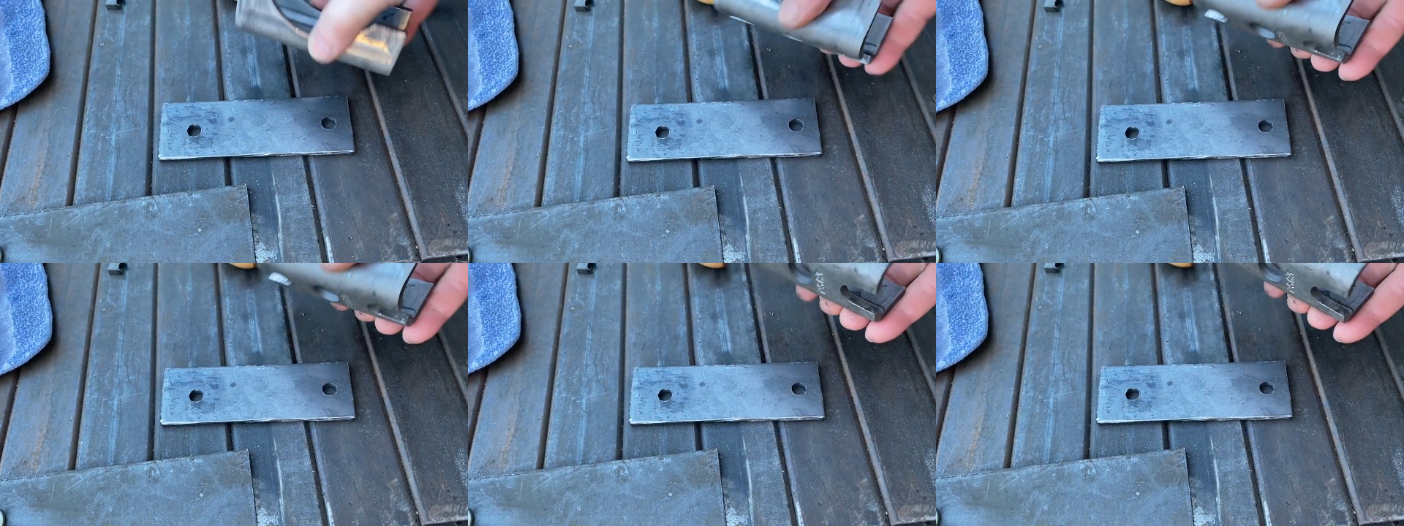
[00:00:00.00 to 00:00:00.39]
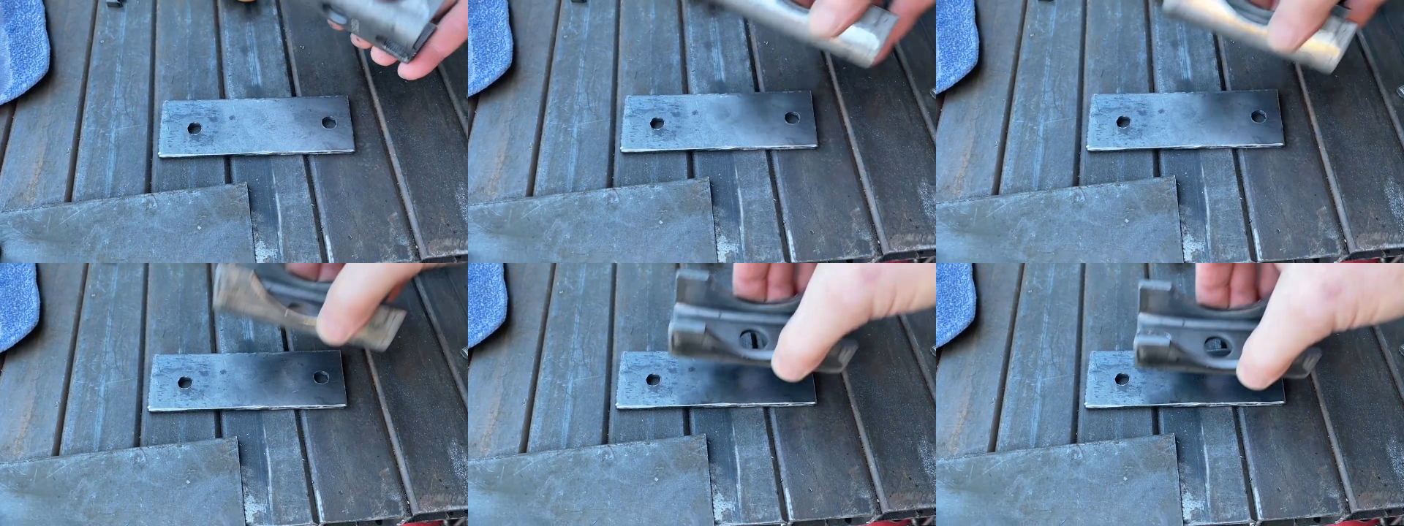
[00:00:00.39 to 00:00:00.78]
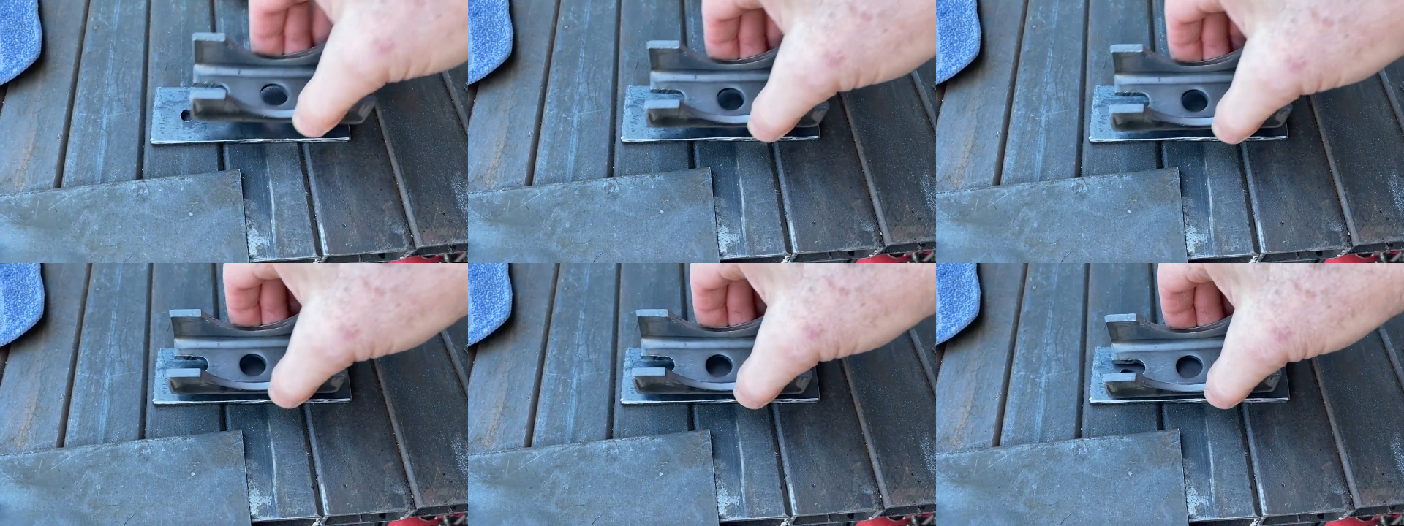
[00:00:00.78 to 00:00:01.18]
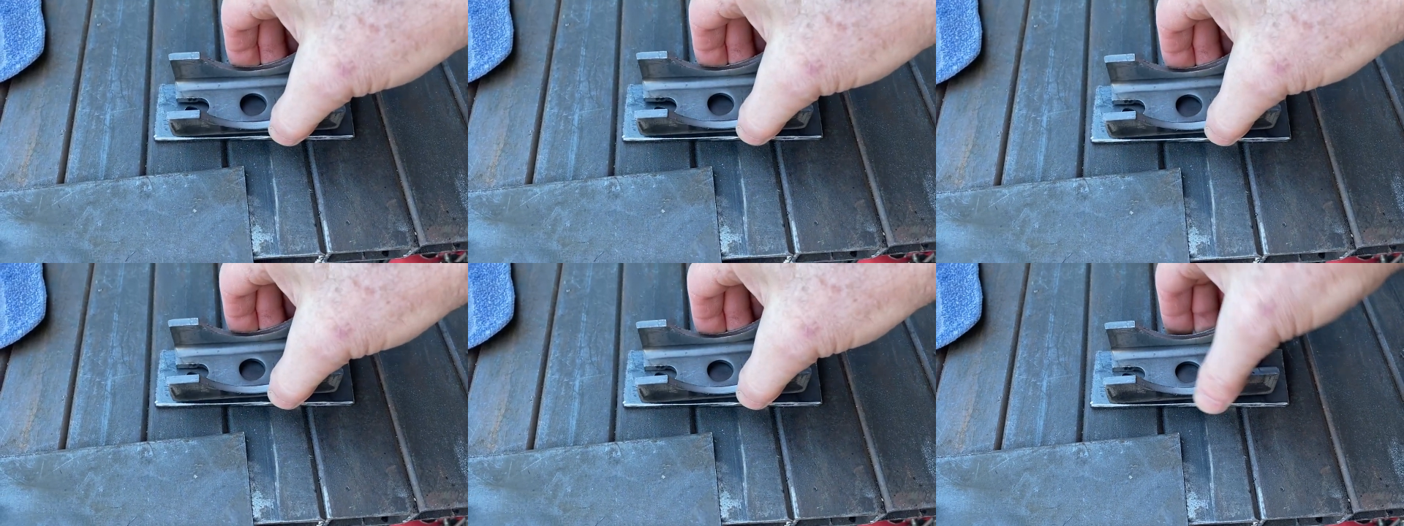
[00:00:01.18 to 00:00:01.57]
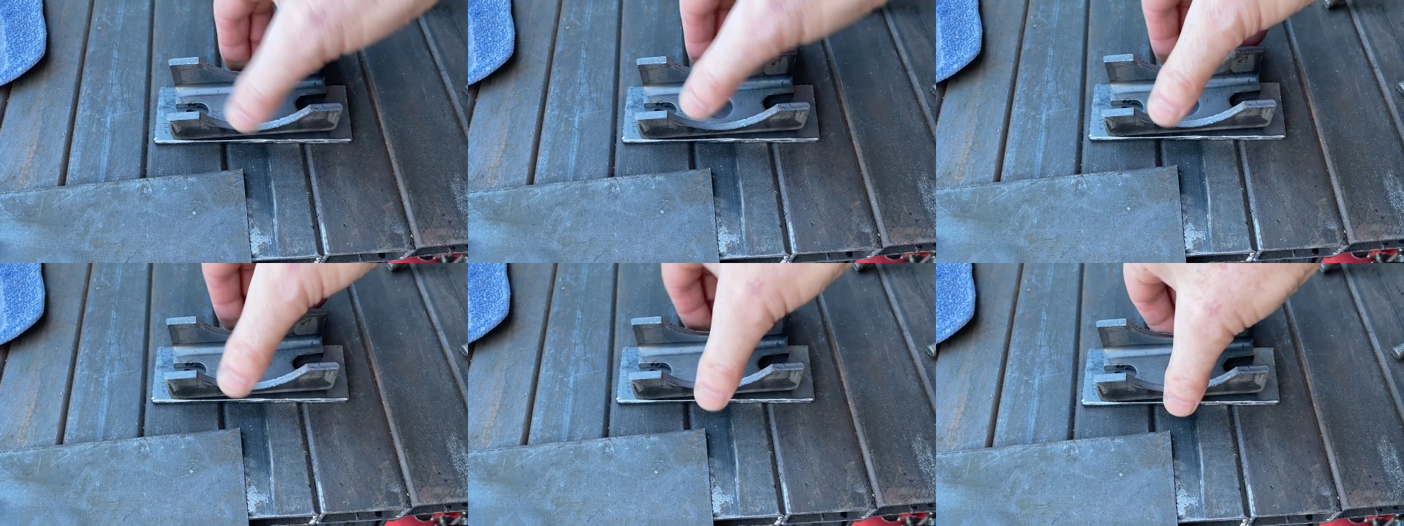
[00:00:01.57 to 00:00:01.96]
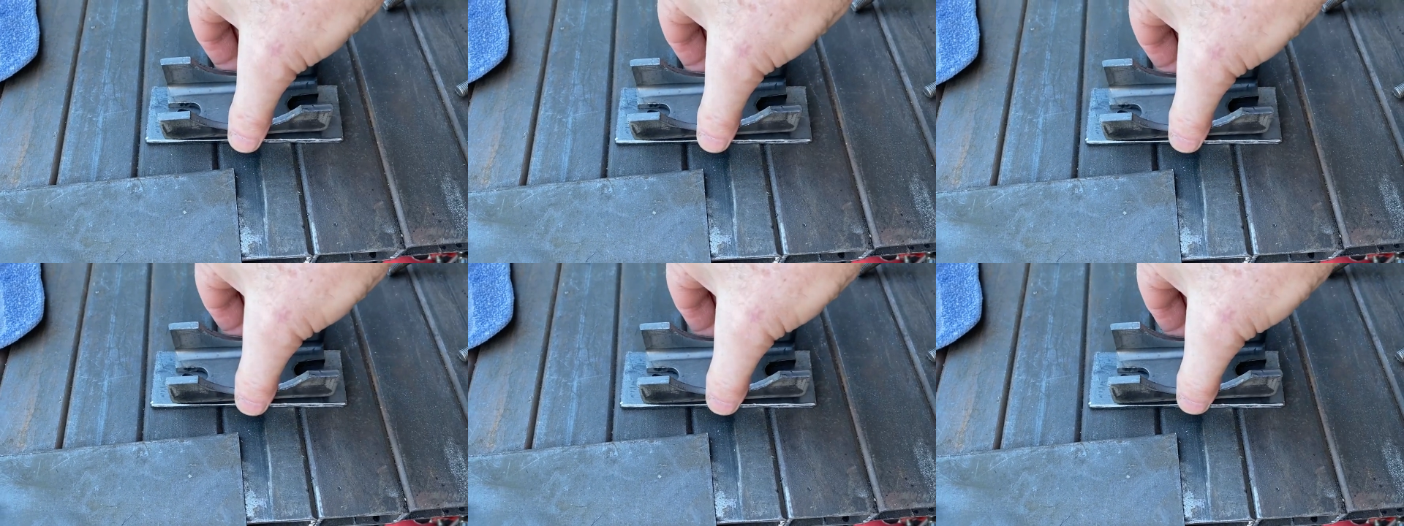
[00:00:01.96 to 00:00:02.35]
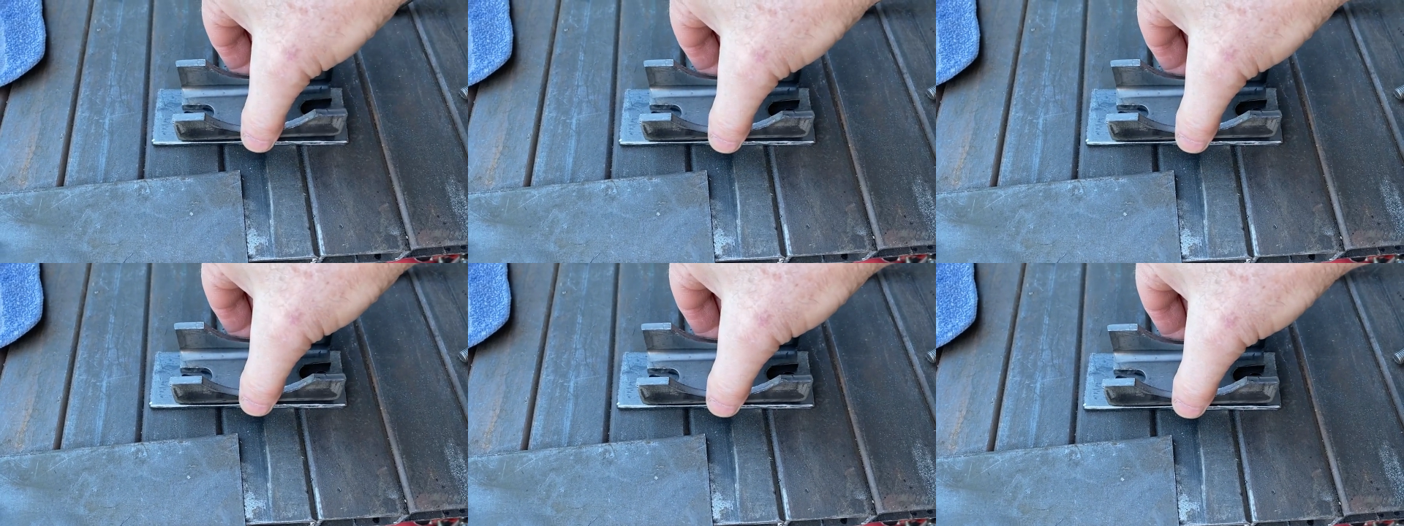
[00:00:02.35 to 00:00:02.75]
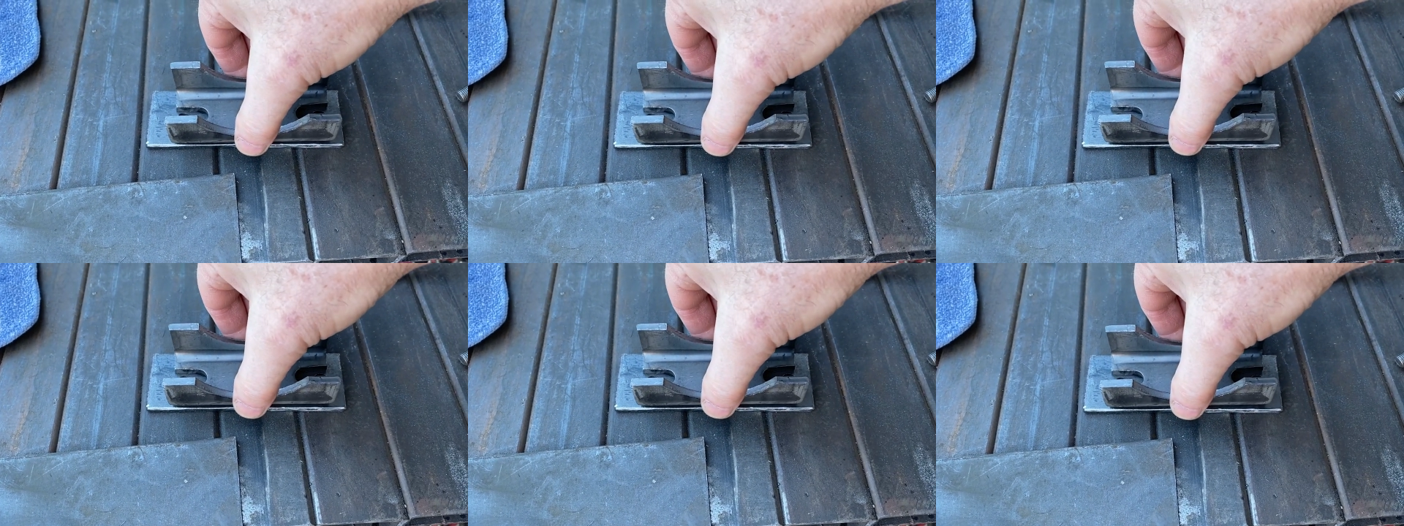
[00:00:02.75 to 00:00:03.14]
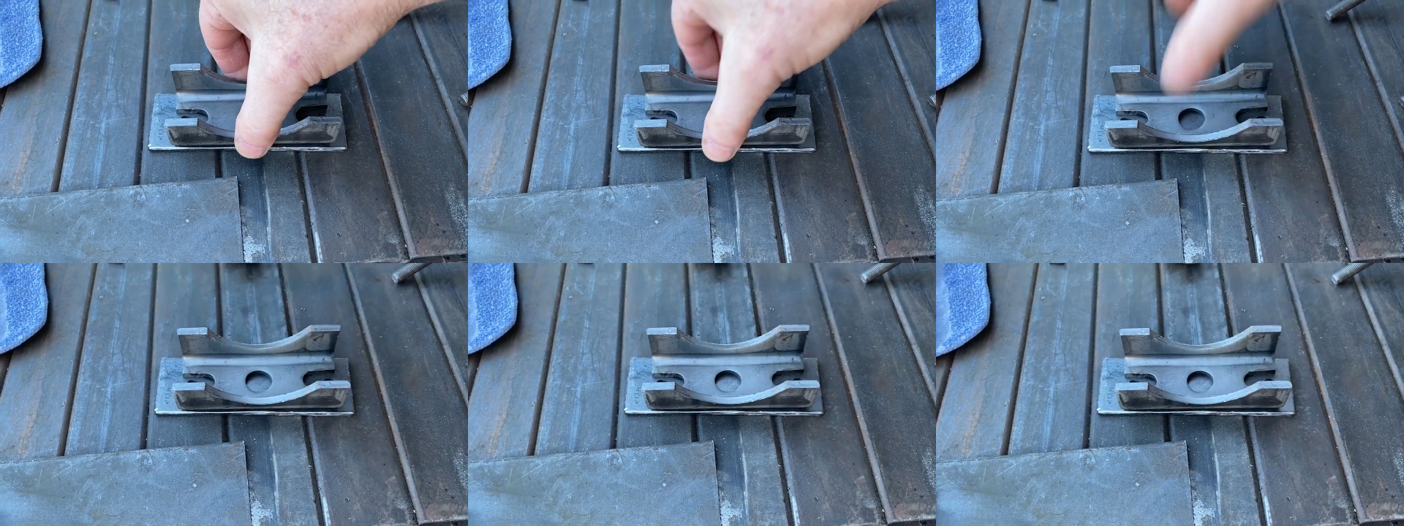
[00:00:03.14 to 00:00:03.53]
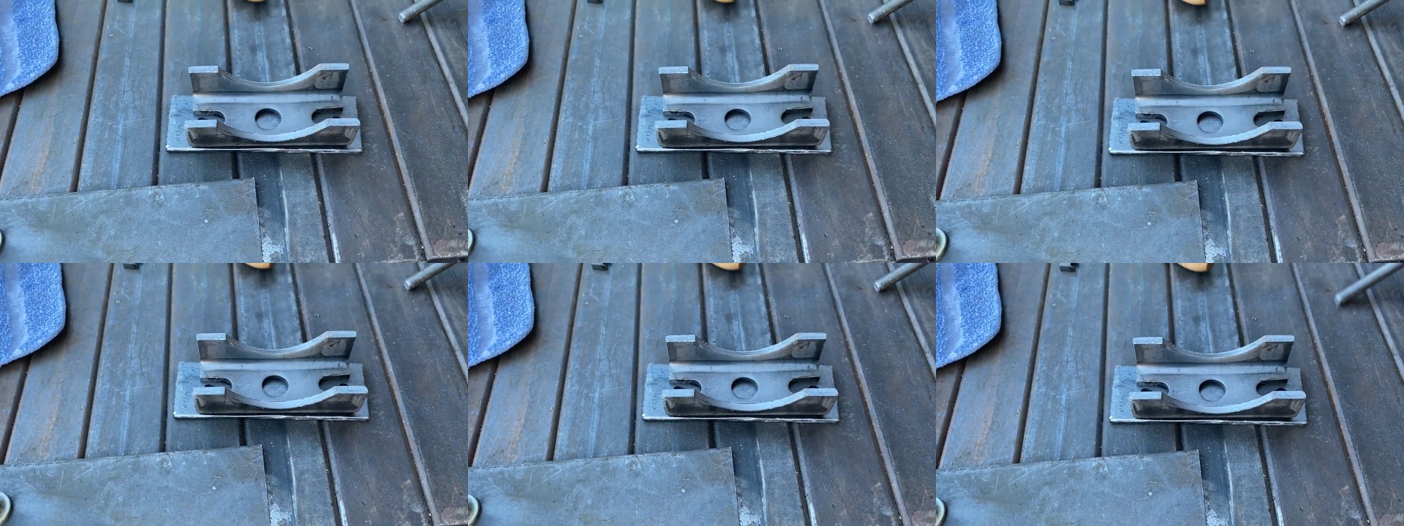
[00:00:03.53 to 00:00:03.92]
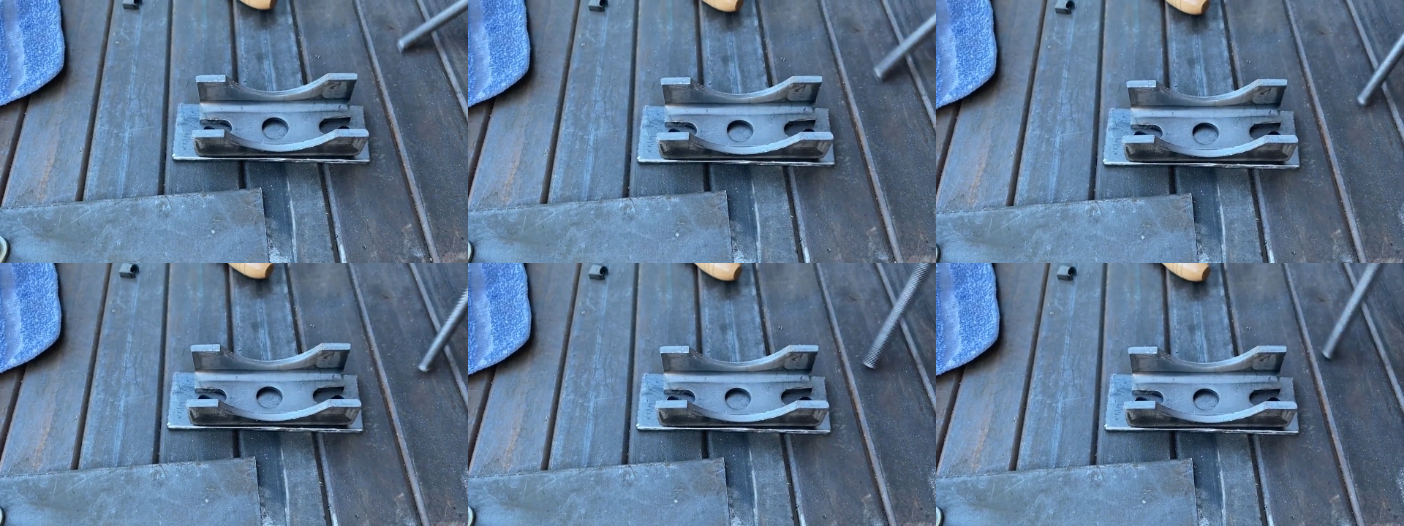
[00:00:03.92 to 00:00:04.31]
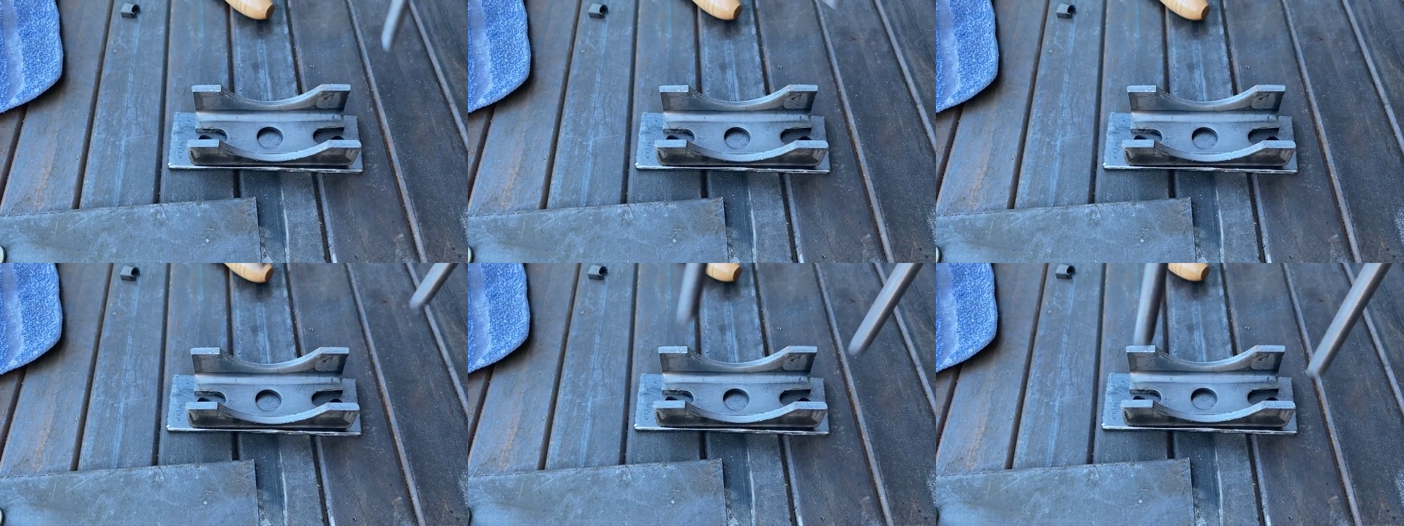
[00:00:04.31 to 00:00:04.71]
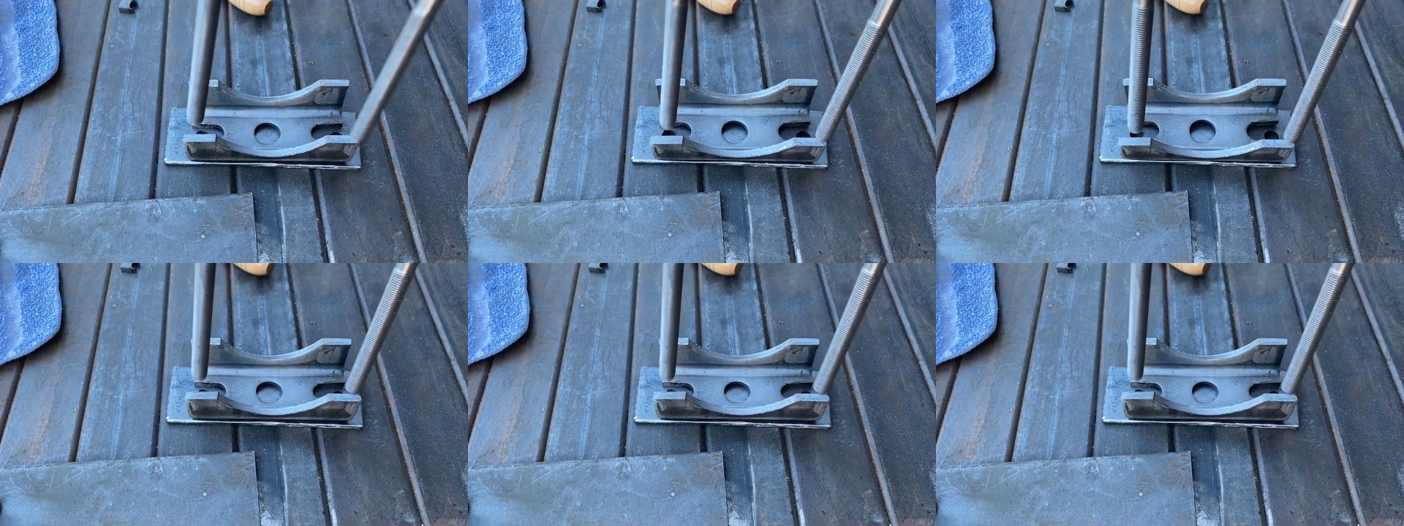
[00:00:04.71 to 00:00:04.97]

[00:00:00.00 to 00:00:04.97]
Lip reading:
No face is visible, so there are no lips to read.